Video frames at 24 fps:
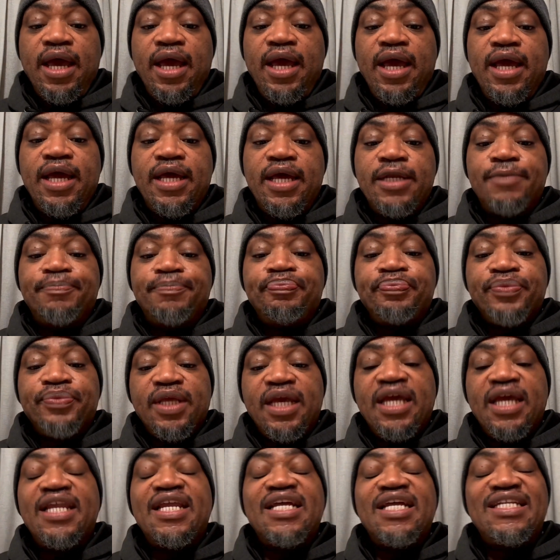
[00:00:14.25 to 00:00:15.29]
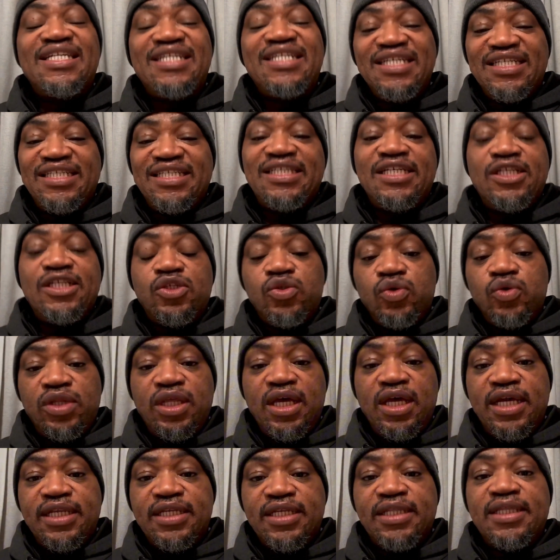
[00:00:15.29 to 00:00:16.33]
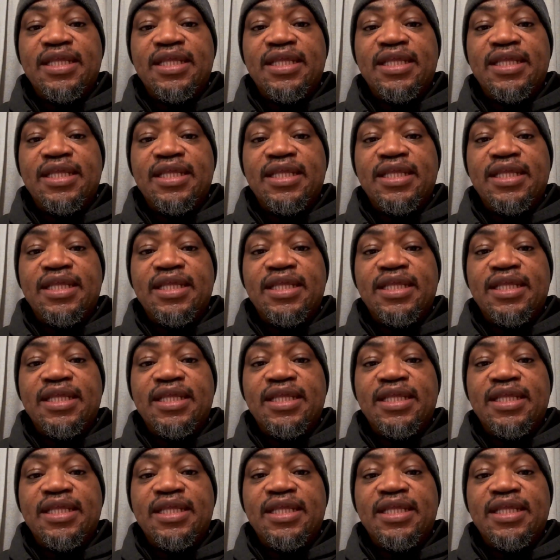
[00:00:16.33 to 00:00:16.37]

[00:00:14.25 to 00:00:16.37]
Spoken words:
And in addition to that,